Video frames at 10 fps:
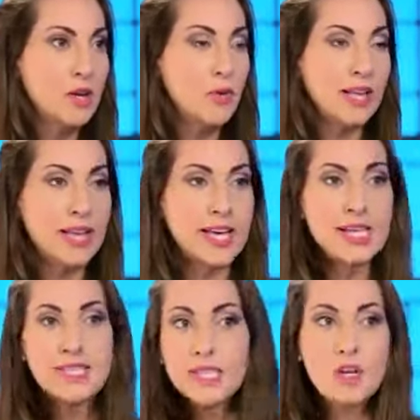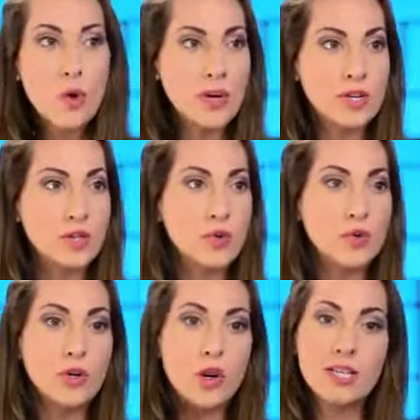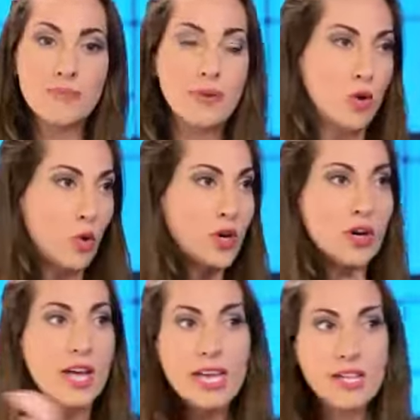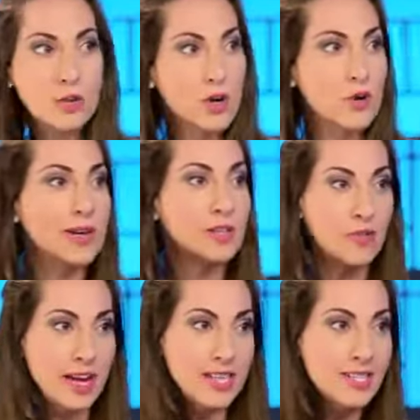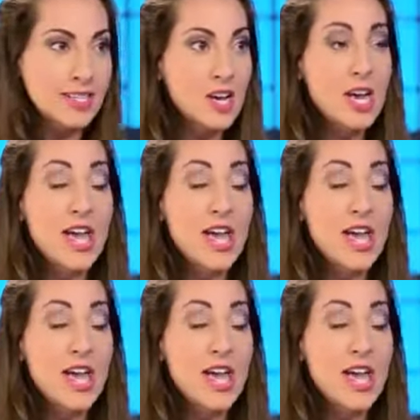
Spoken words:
Right? Like, is it going to your husband or your kids or your best friend?